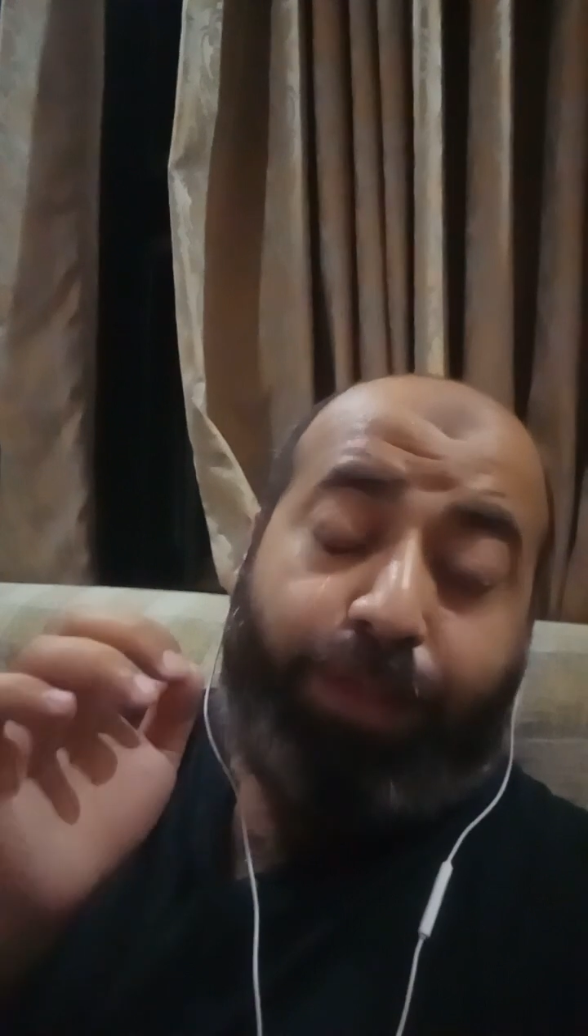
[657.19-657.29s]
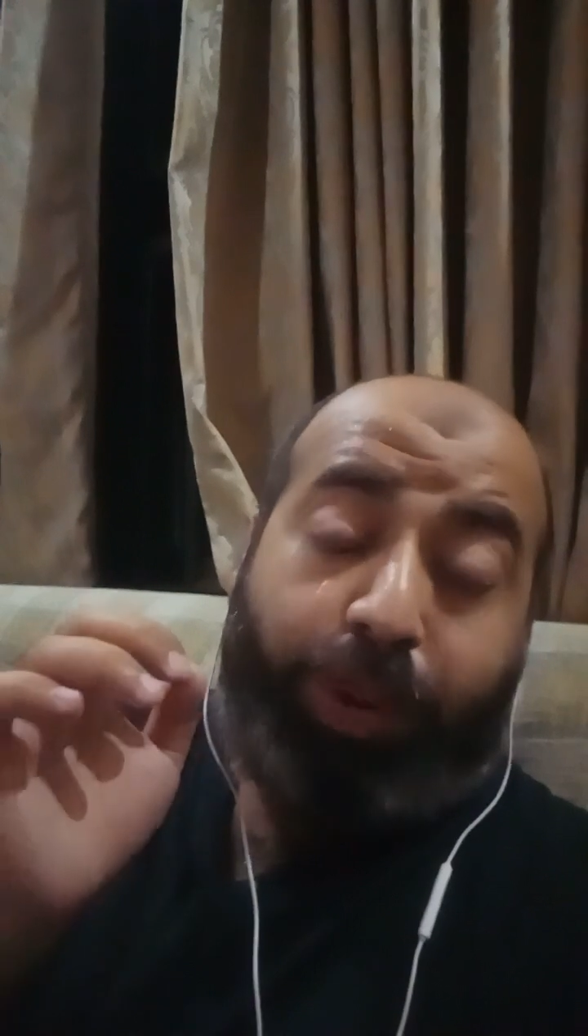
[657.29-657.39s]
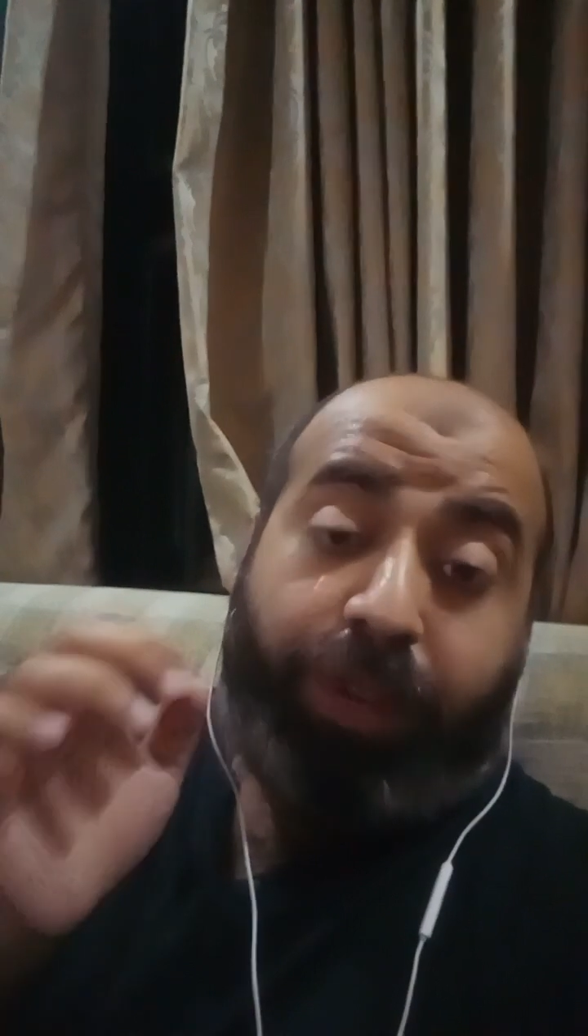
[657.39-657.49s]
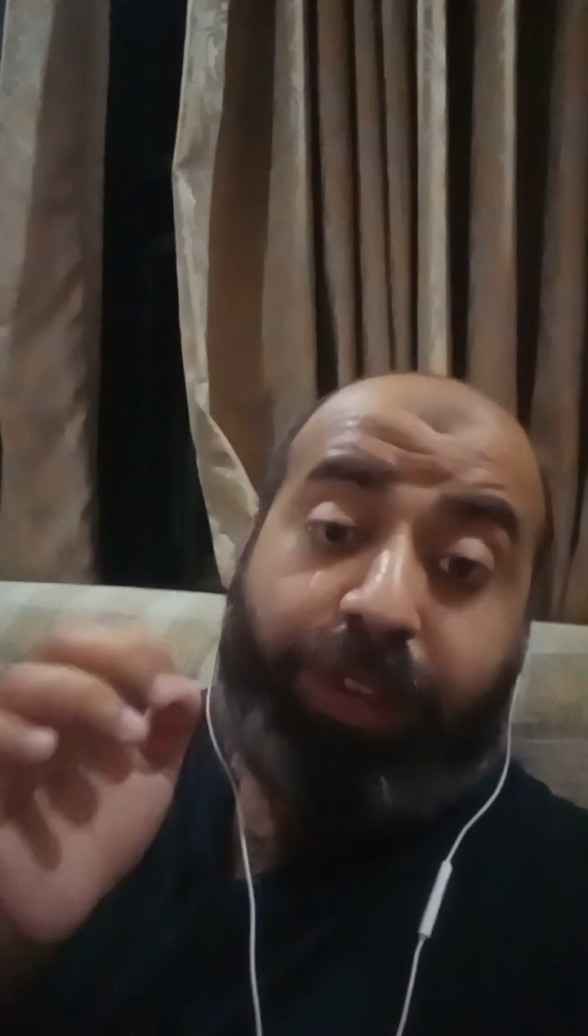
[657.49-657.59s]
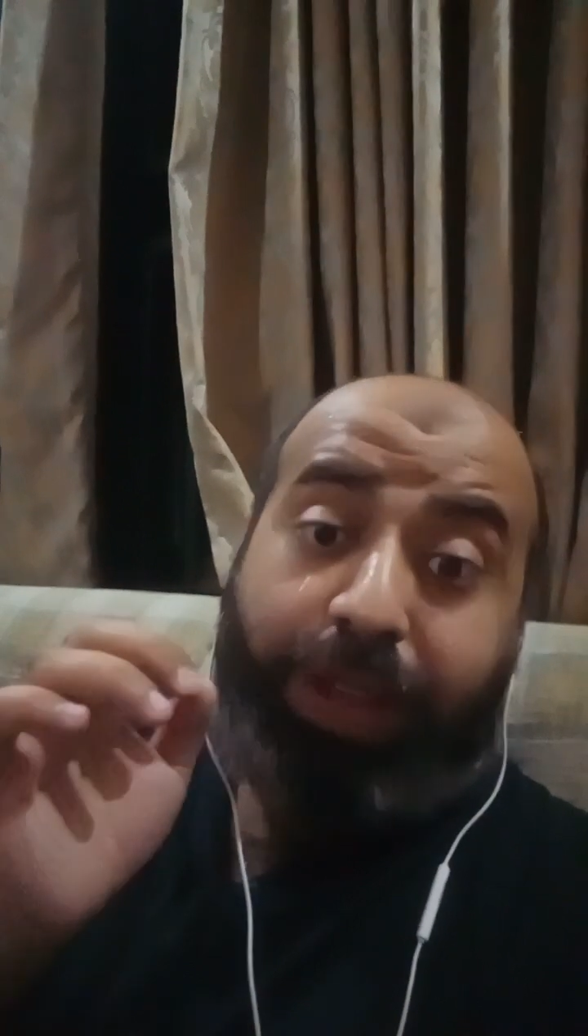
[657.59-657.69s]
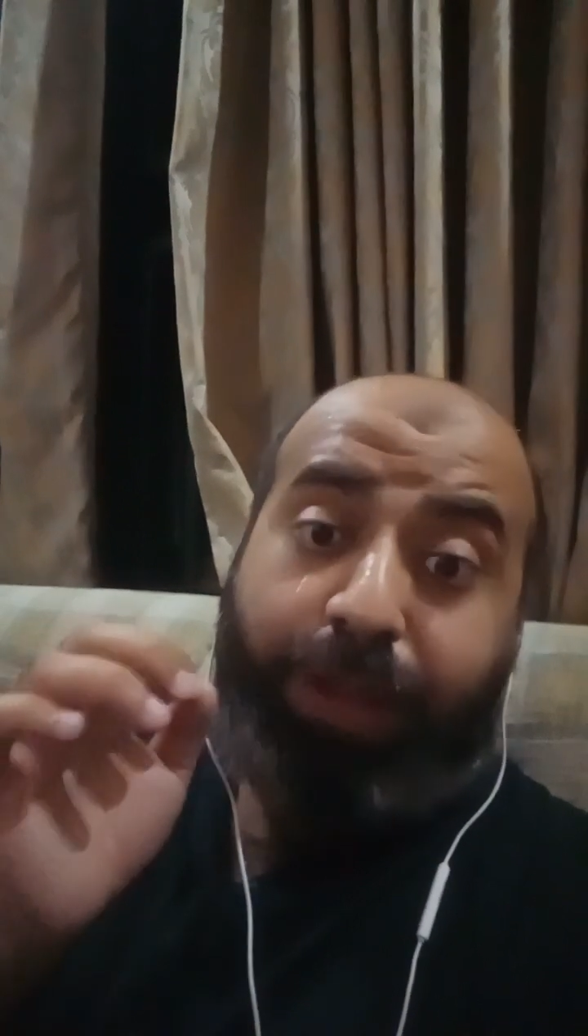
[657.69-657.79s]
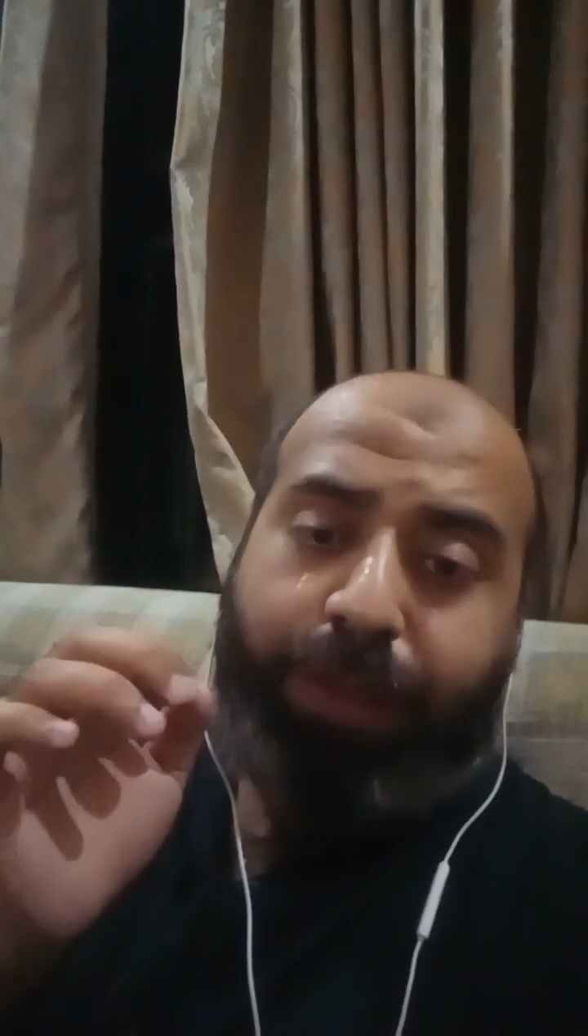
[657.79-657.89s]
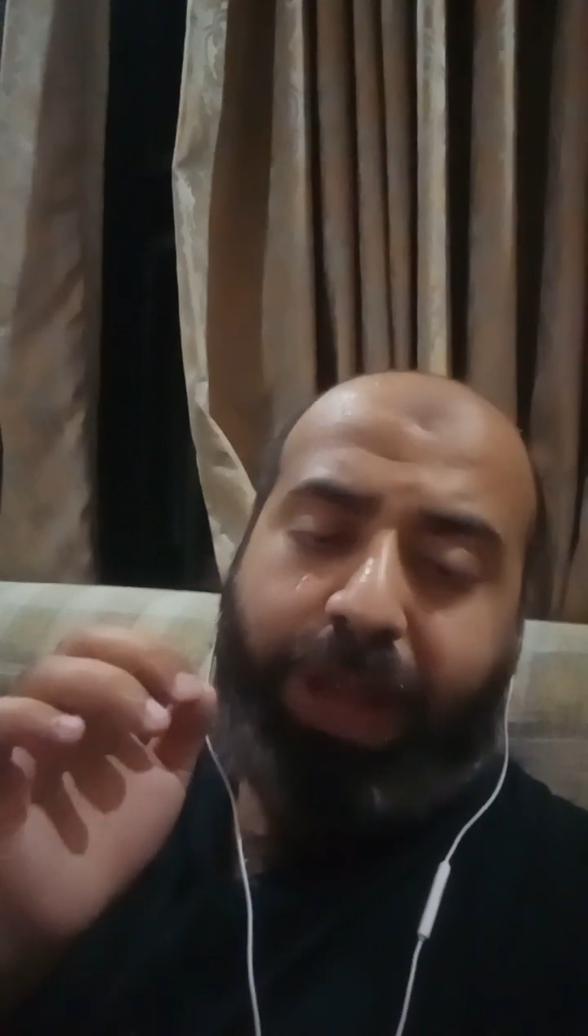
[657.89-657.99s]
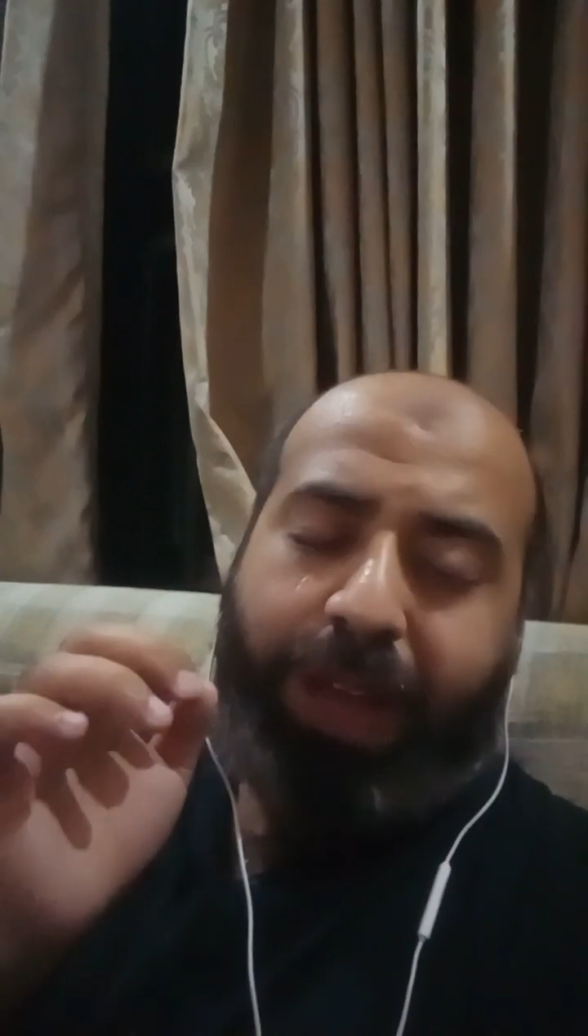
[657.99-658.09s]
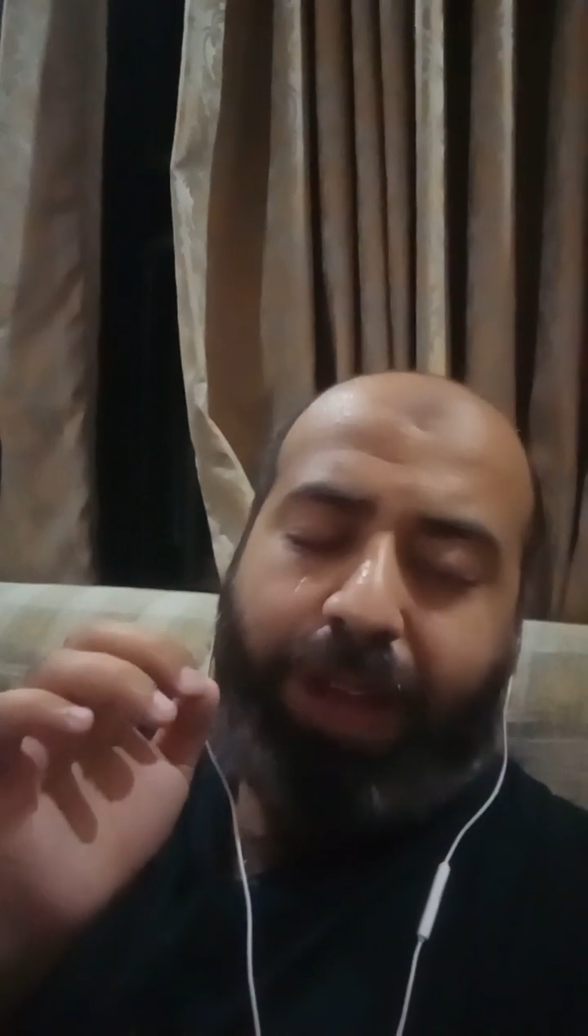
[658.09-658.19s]

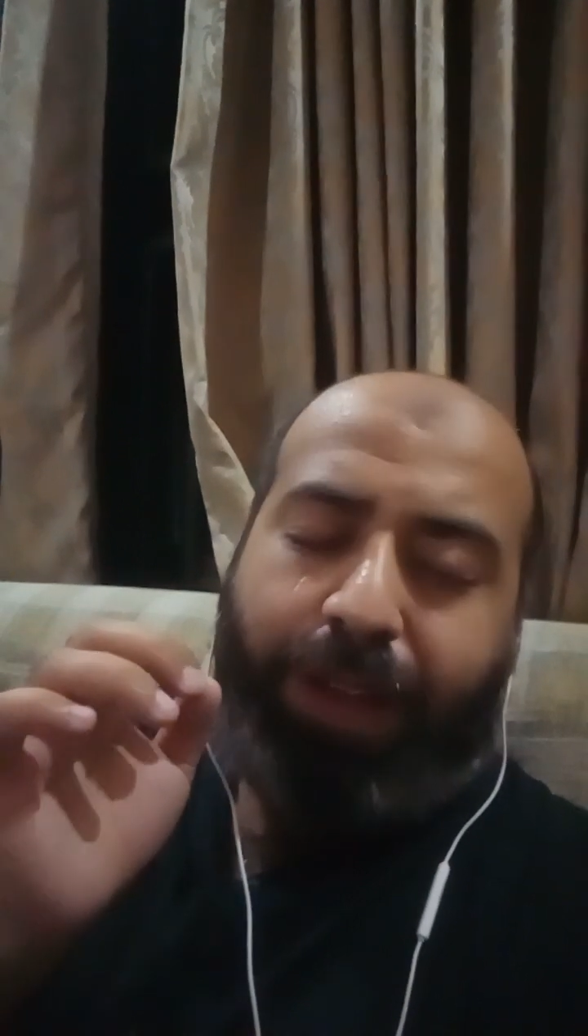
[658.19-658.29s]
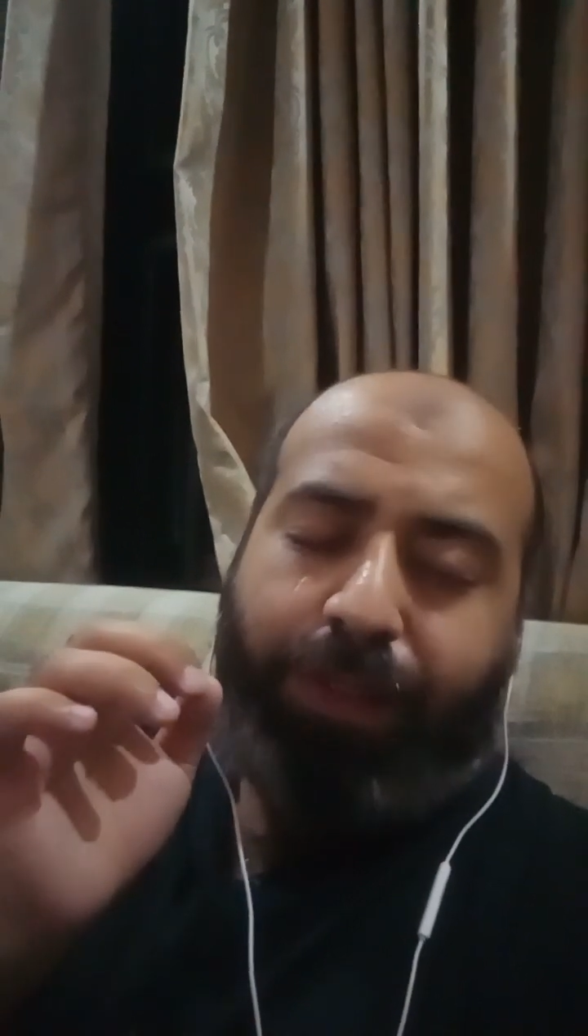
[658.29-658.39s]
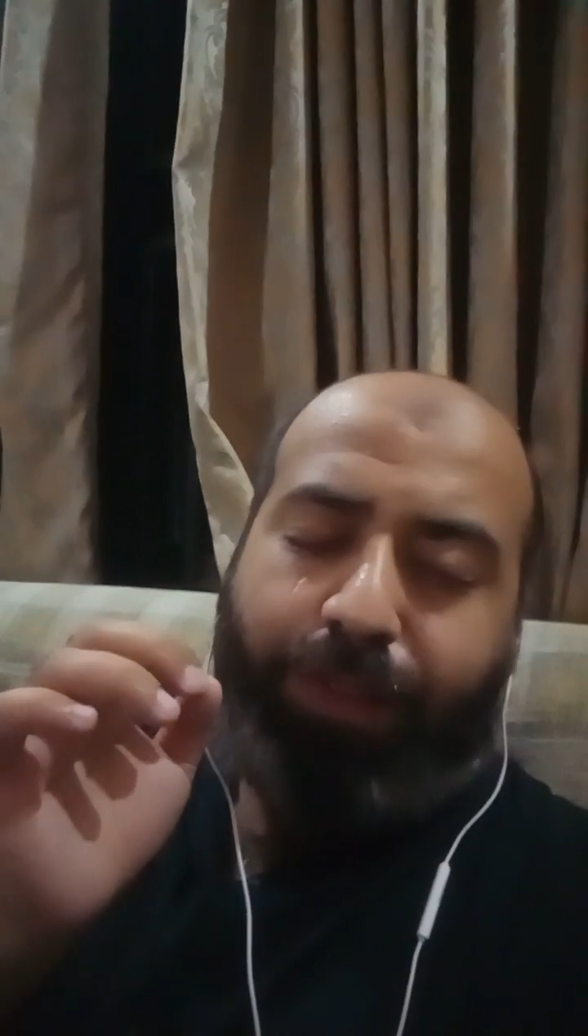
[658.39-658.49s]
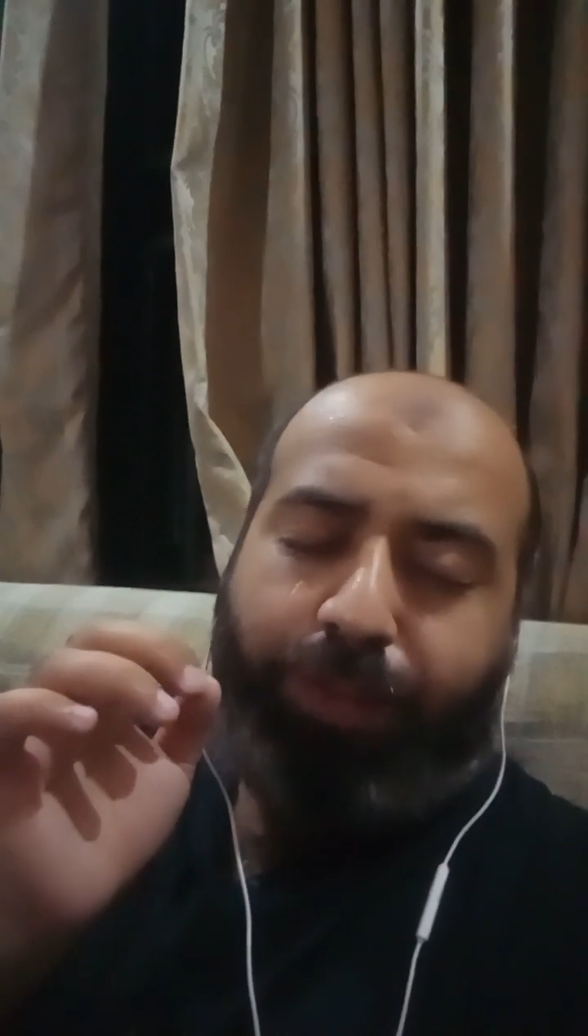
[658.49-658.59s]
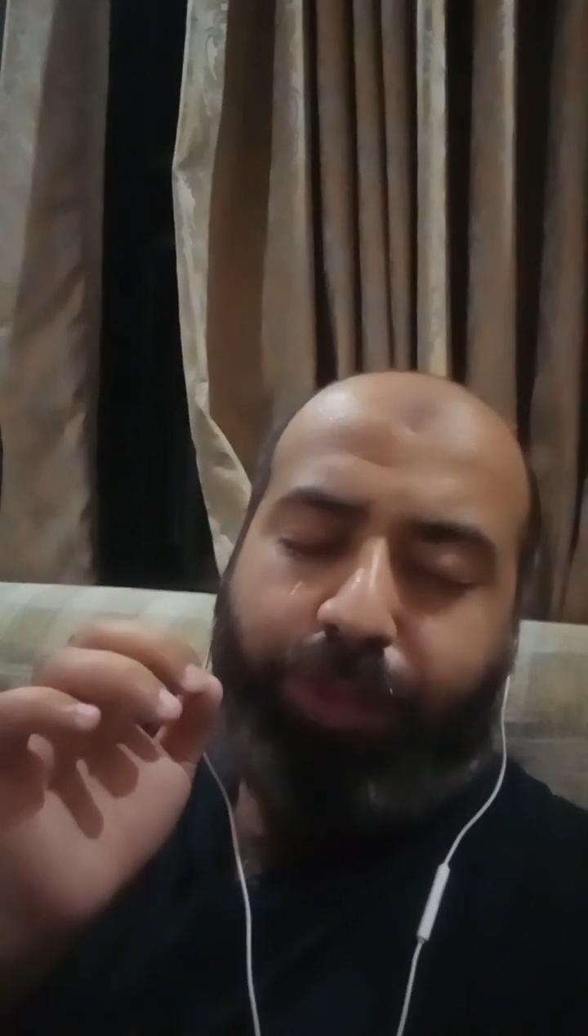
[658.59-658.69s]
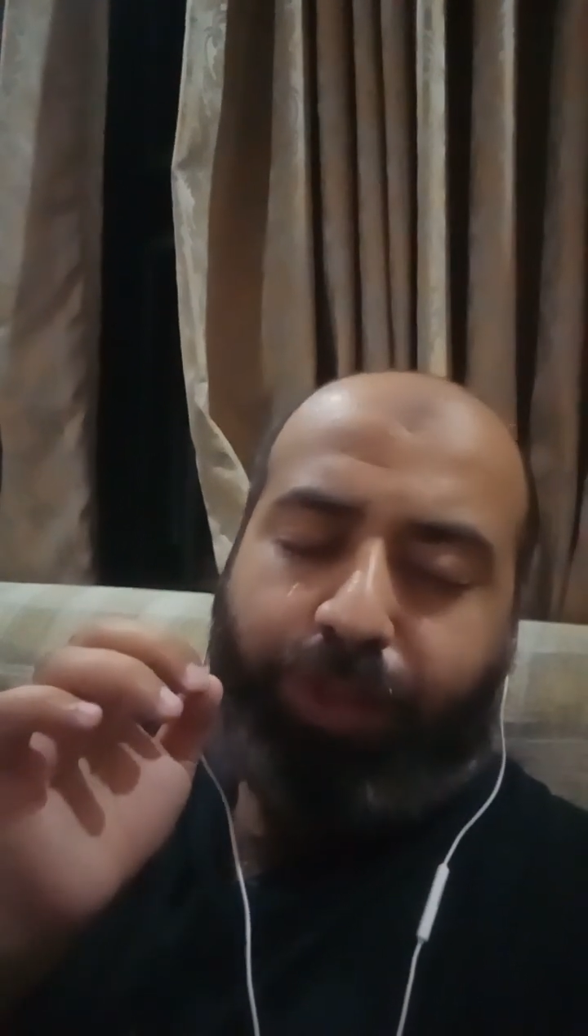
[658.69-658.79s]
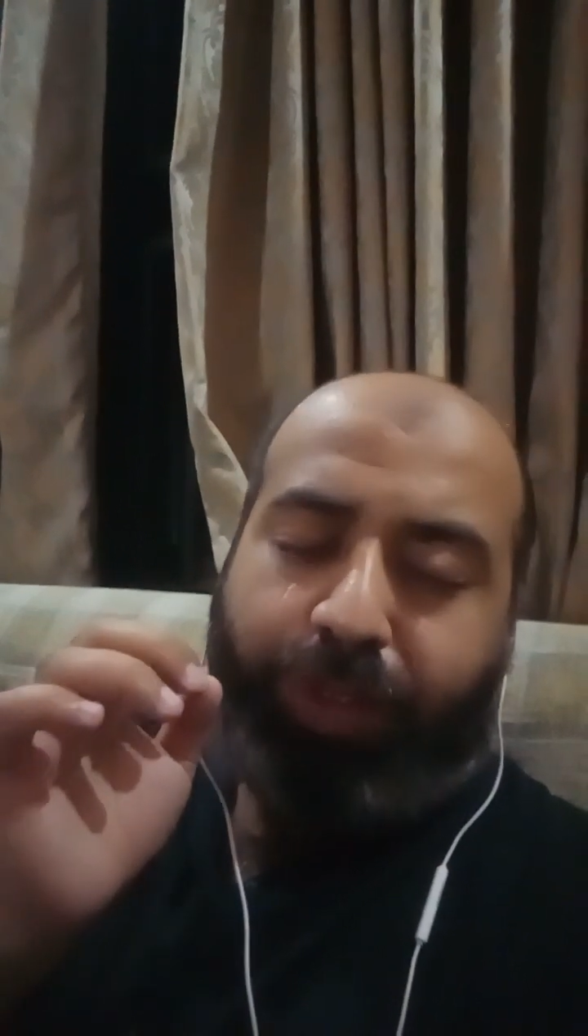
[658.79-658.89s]
which